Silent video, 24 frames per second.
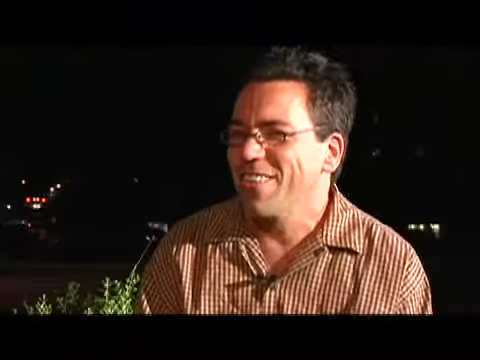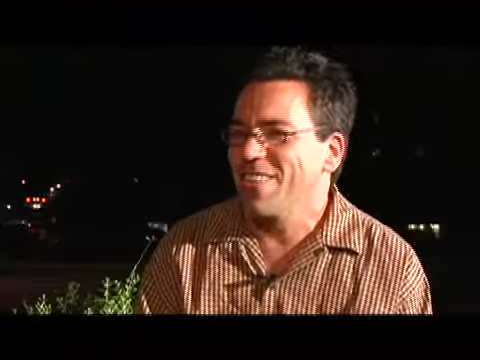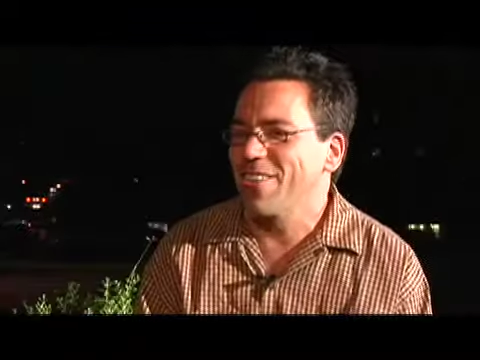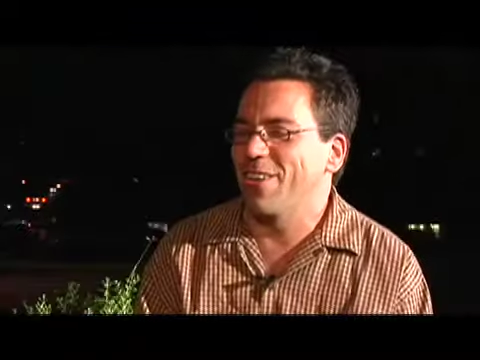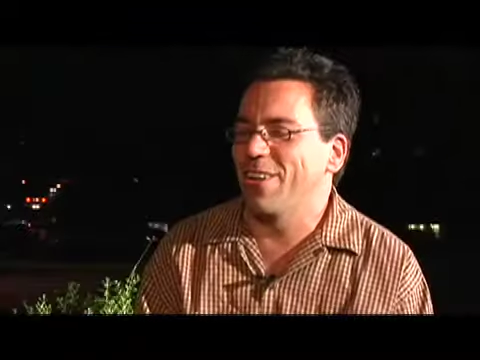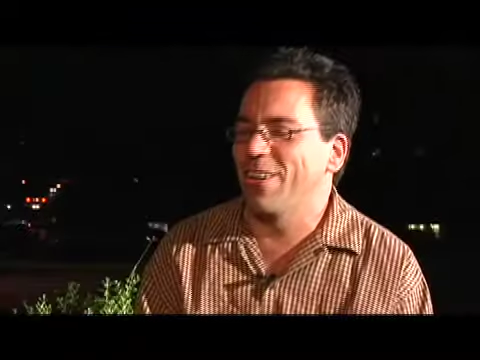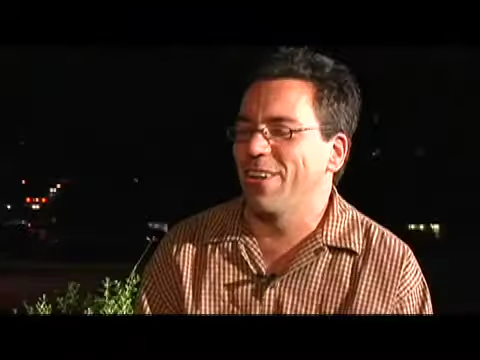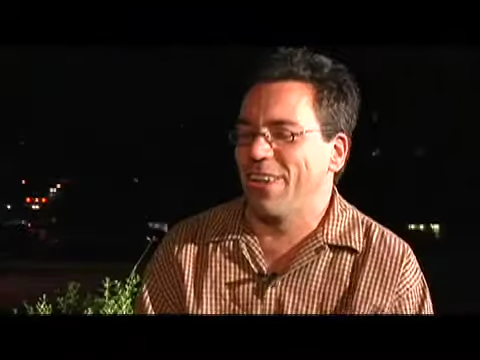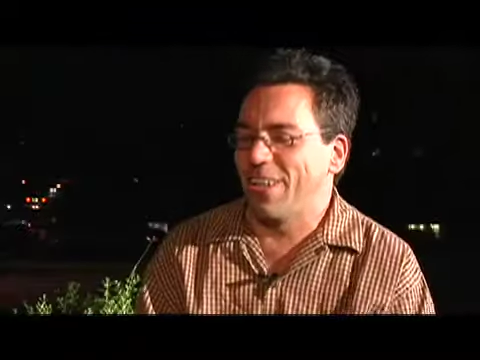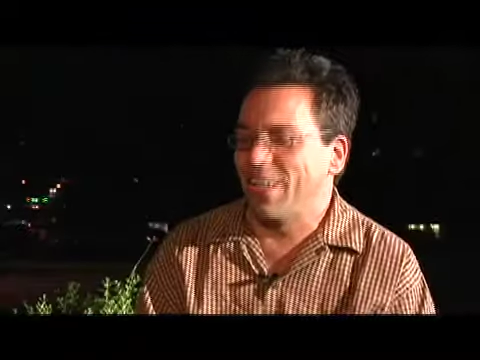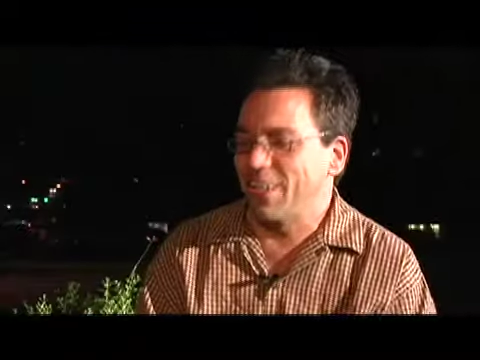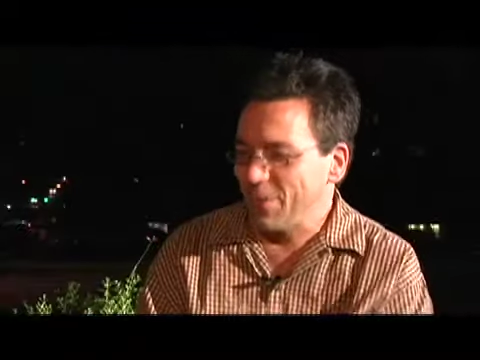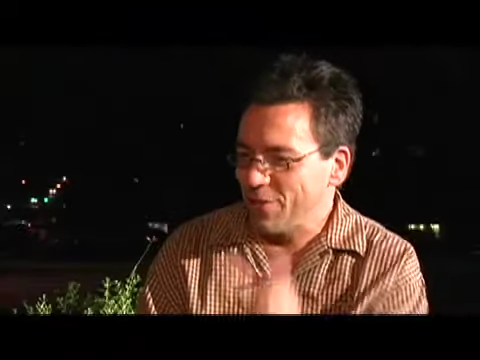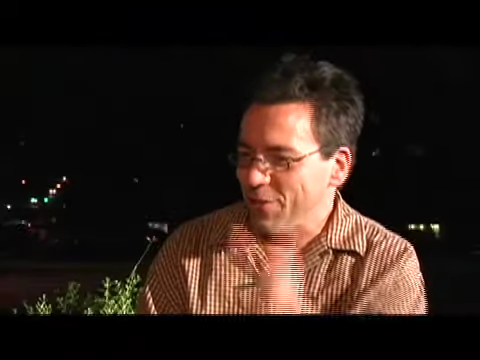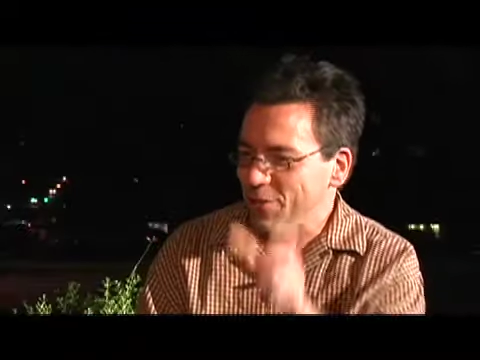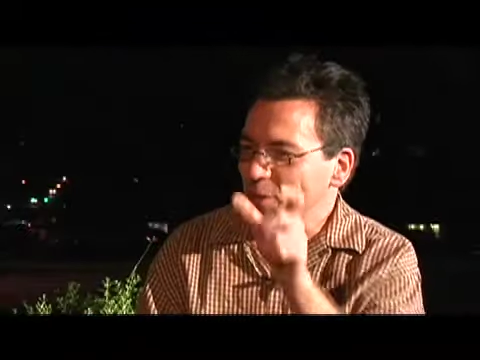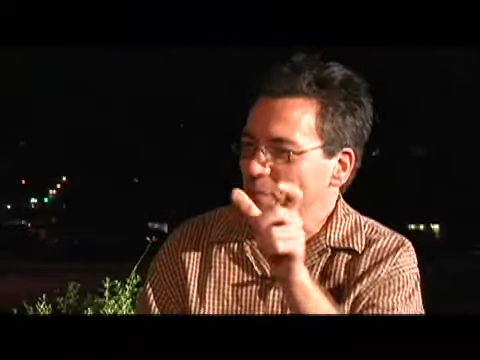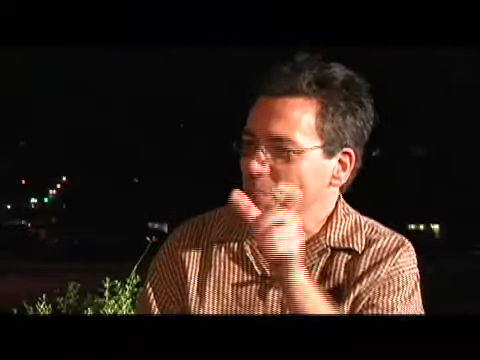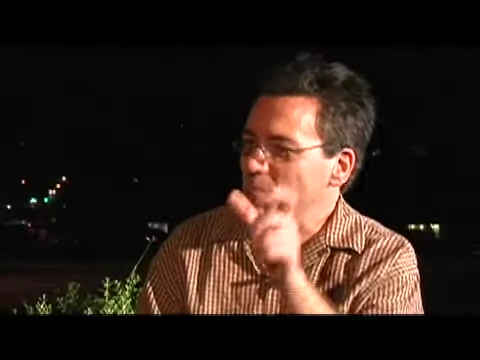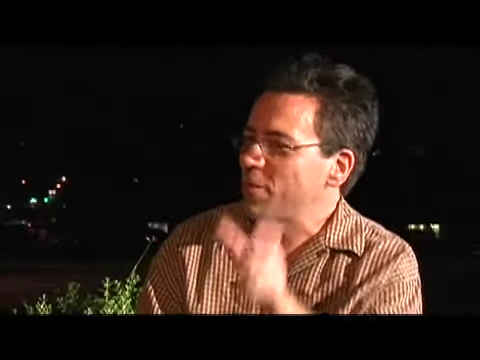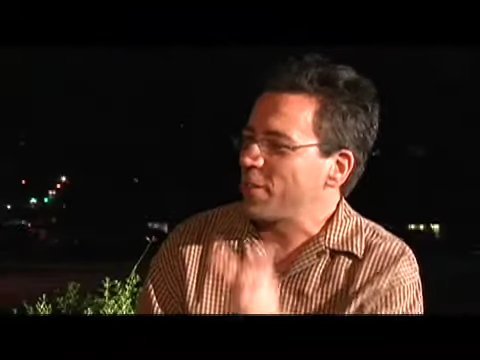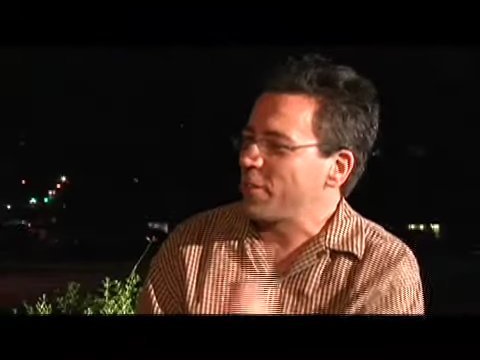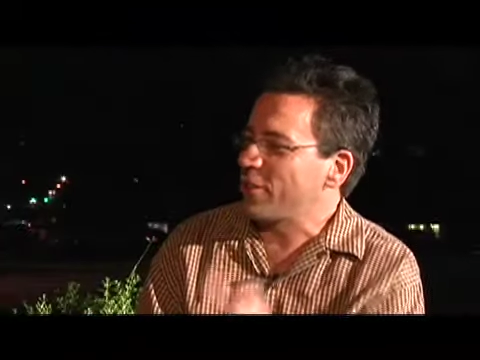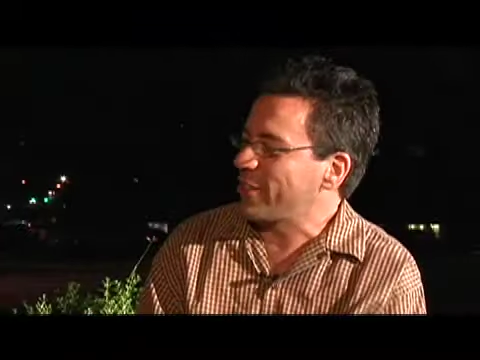so on your
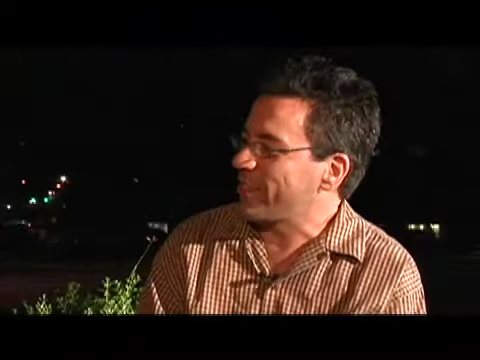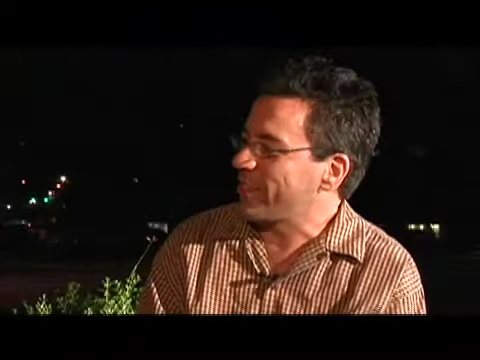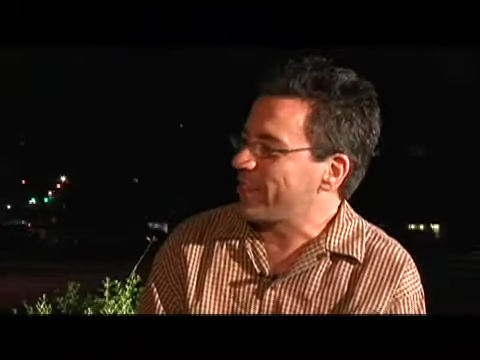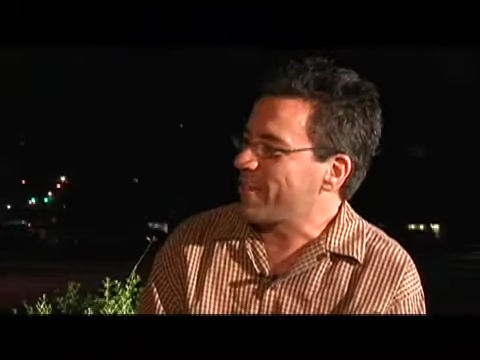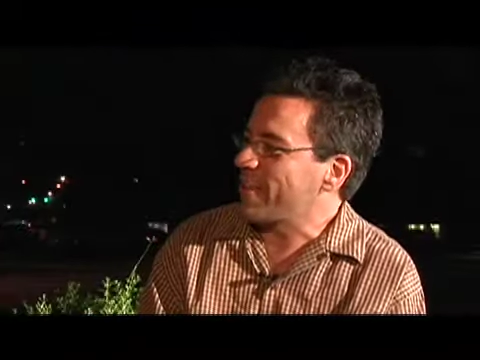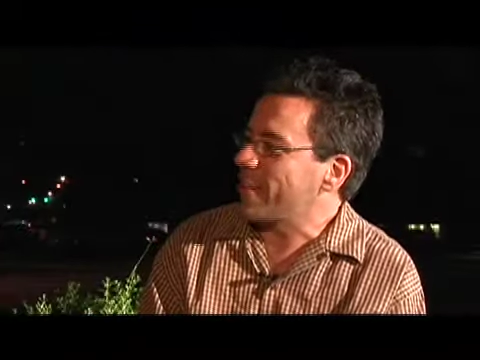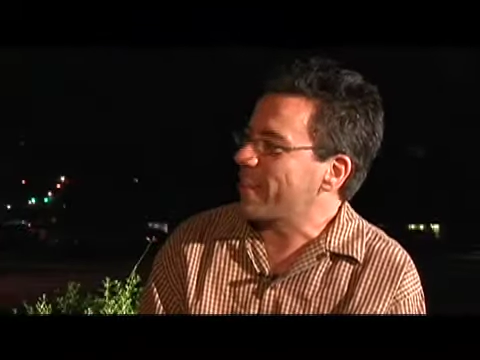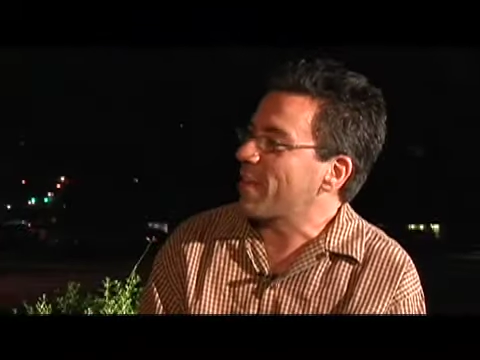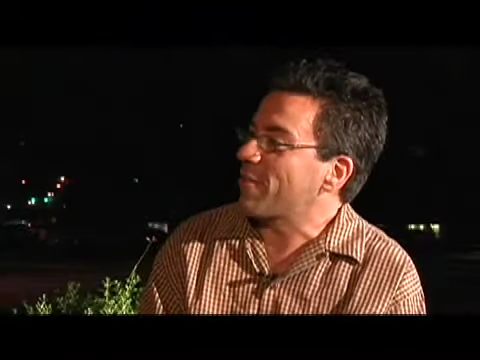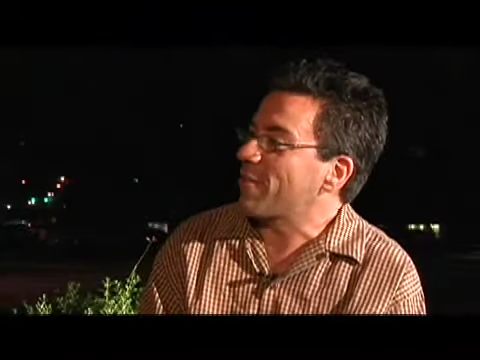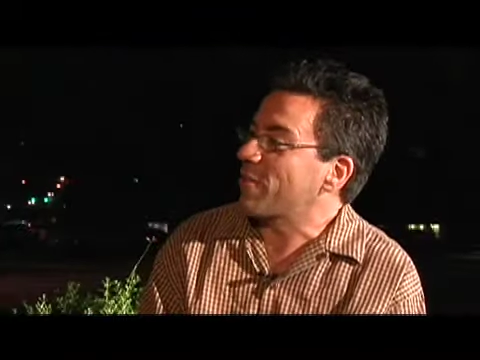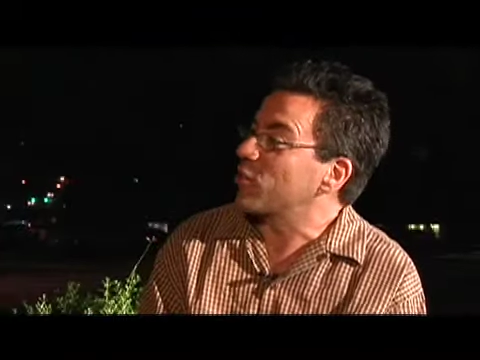tombstone, you can just